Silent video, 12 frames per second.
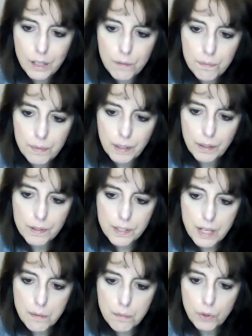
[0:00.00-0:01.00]
Because
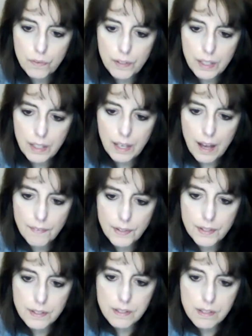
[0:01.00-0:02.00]
I'm moving, half of the
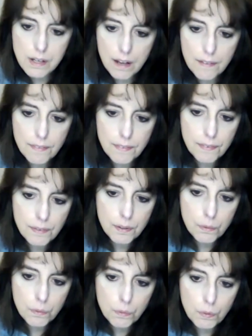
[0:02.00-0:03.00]
stuff
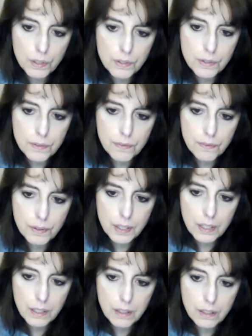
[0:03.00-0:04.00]
was,
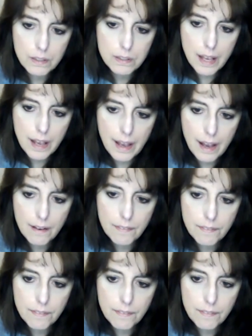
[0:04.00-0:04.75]
he's half.